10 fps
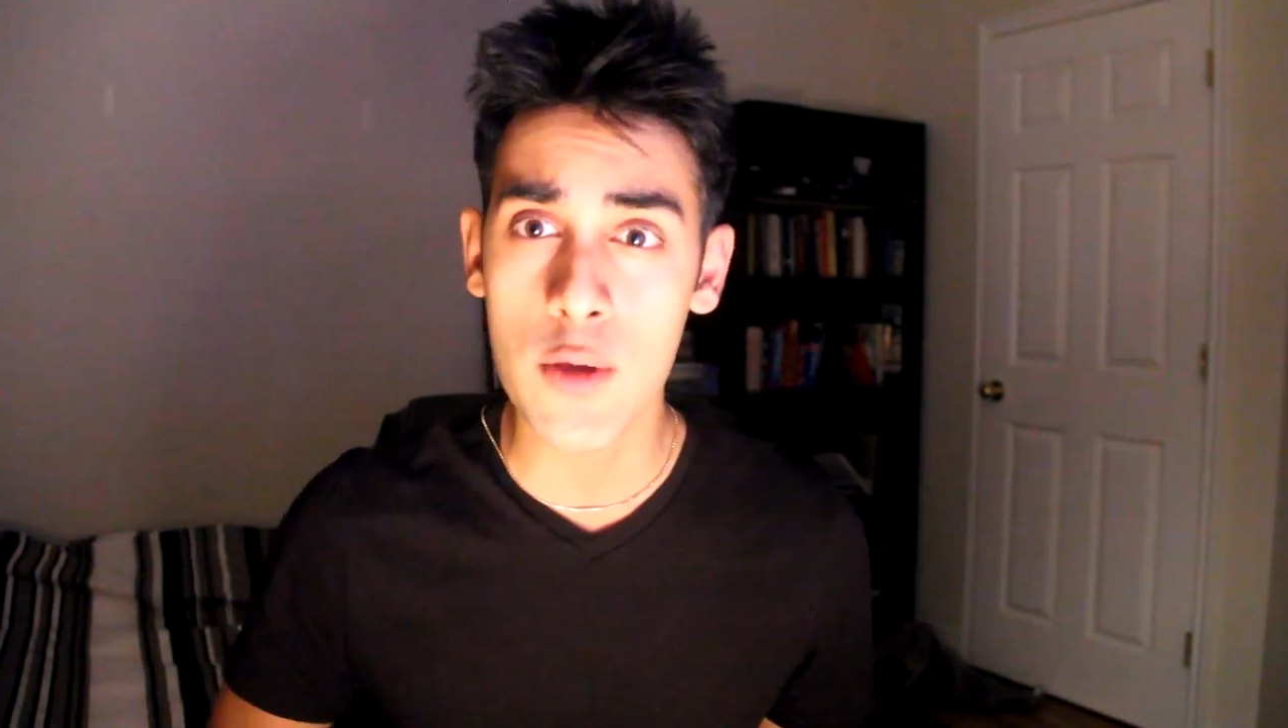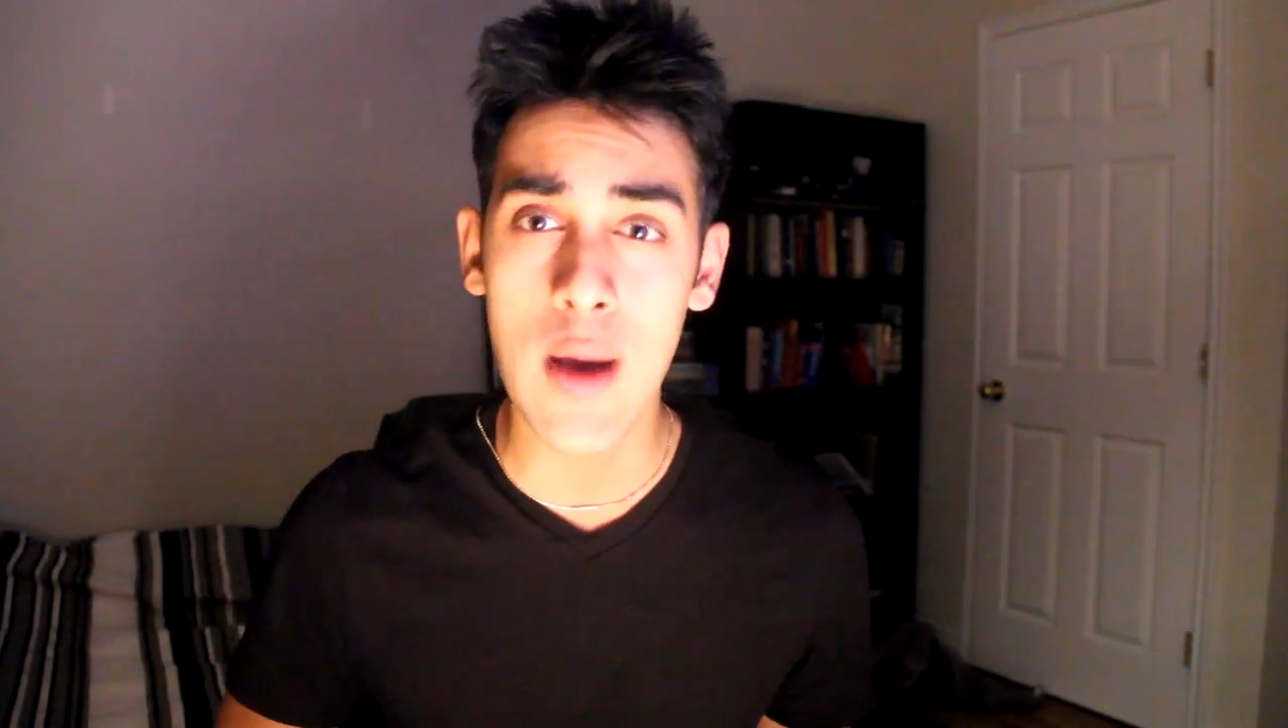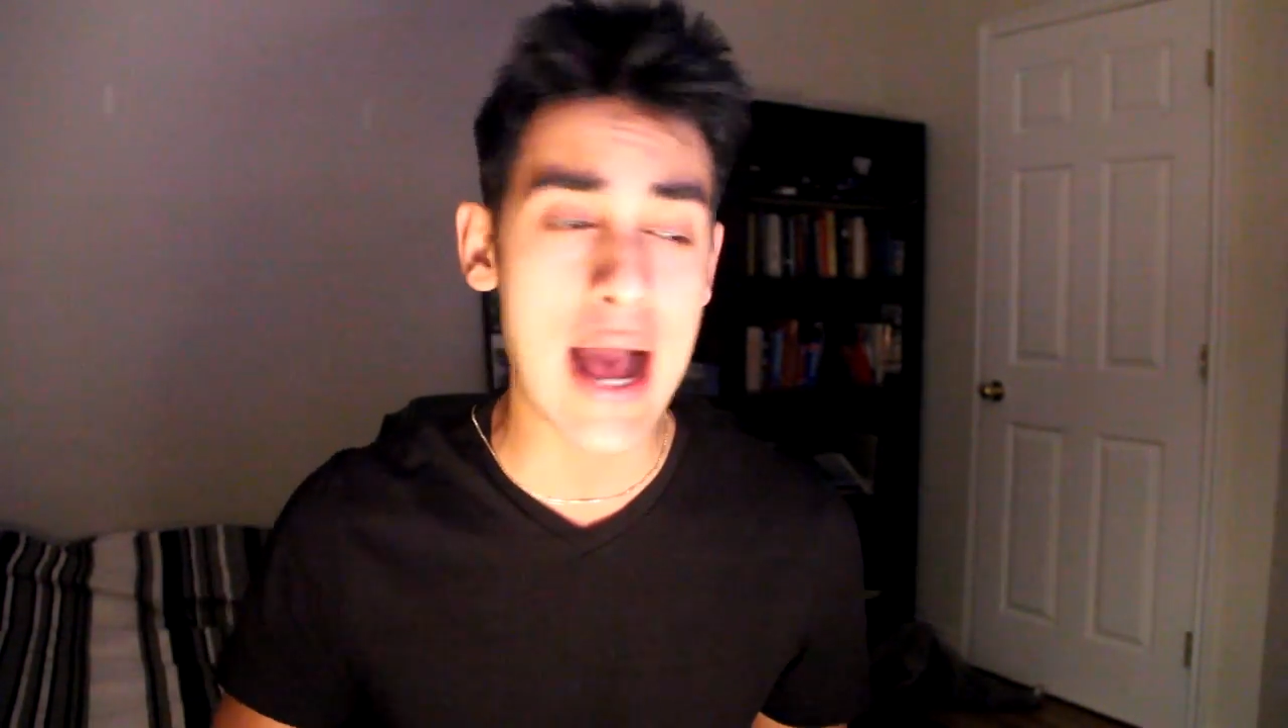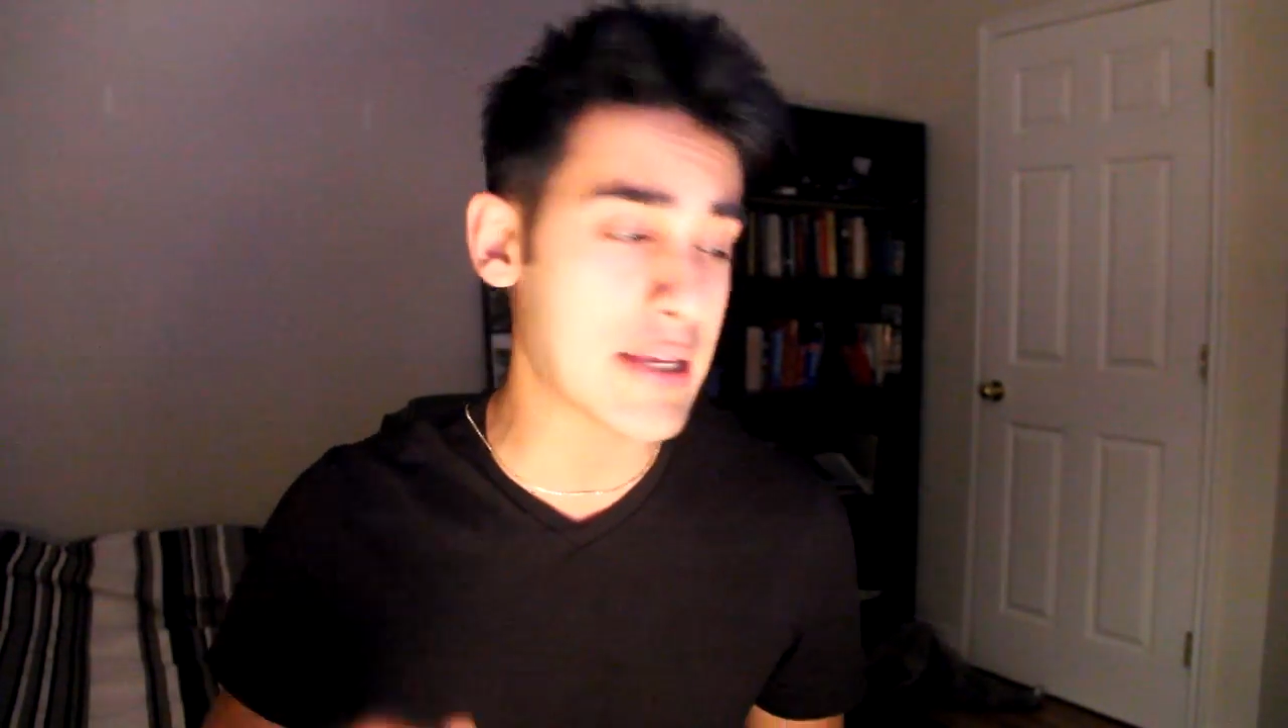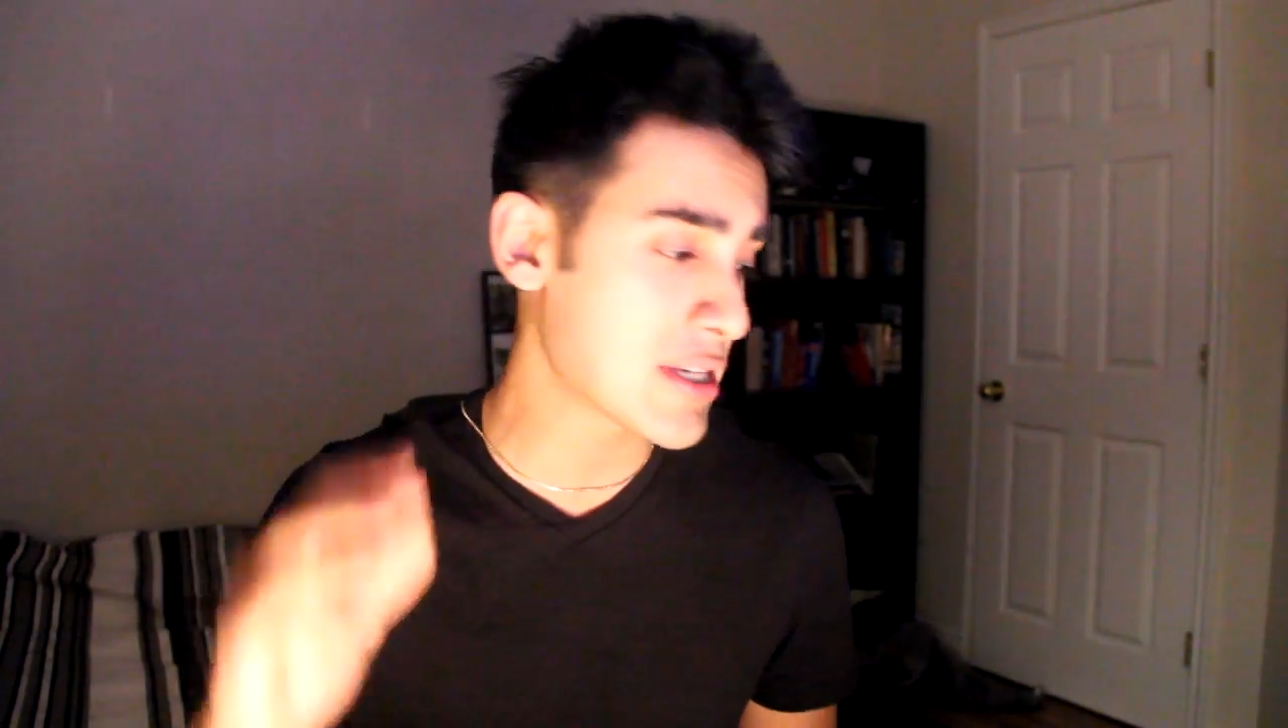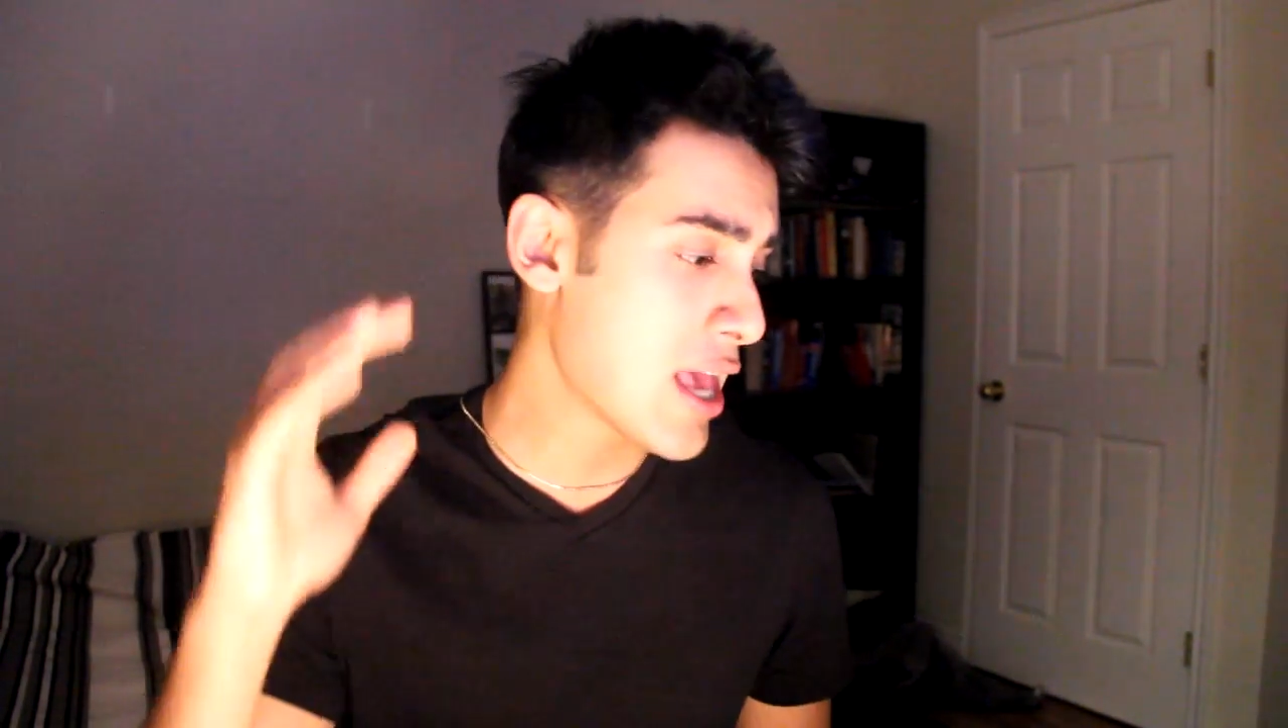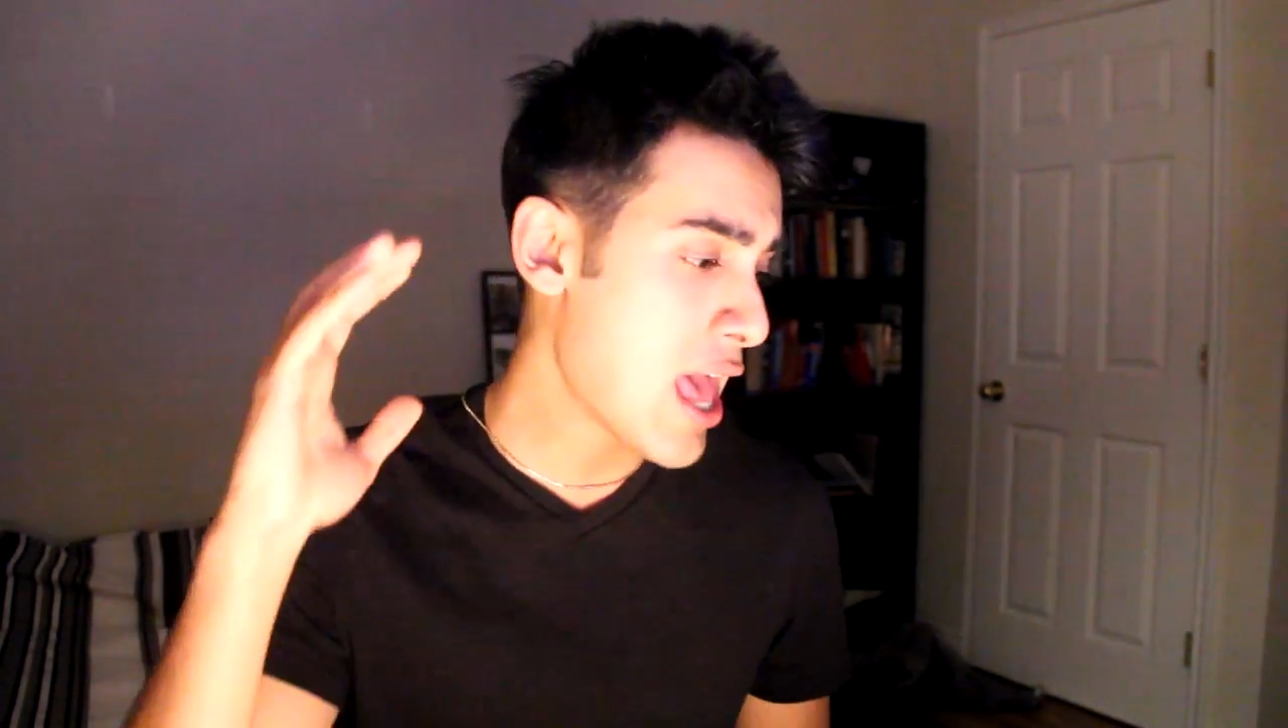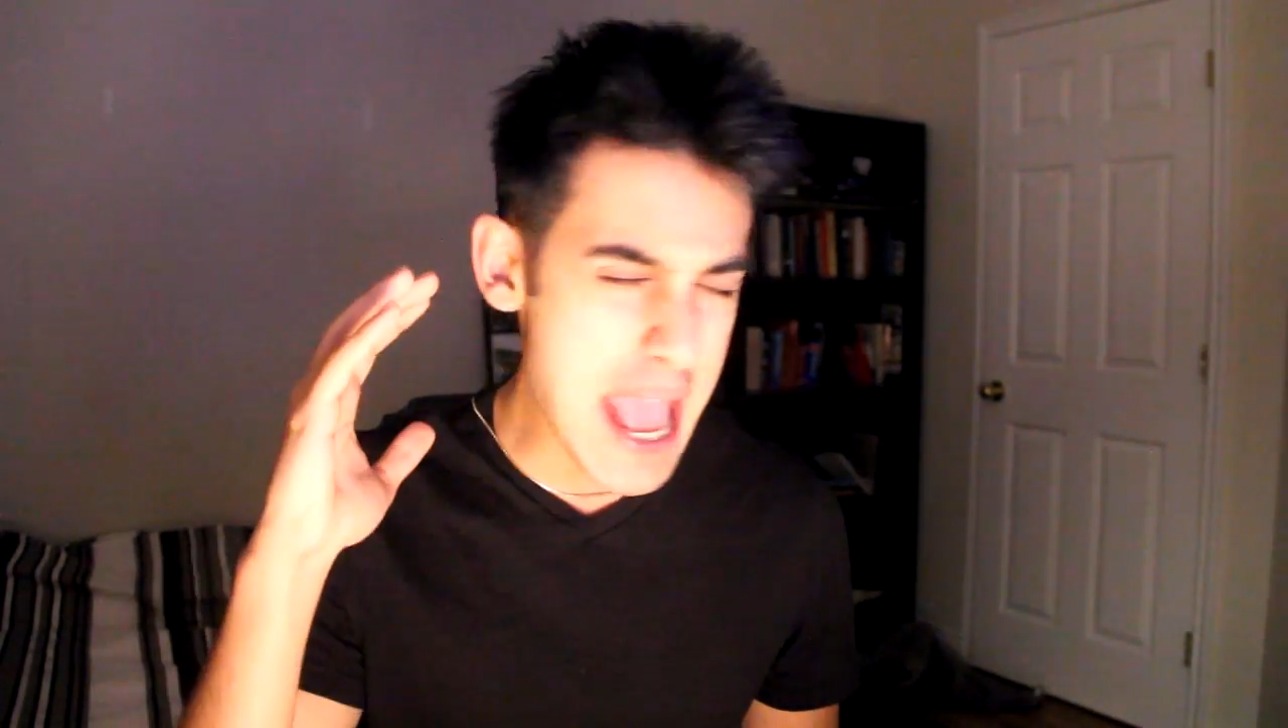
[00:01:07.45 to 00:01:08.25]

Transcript: you has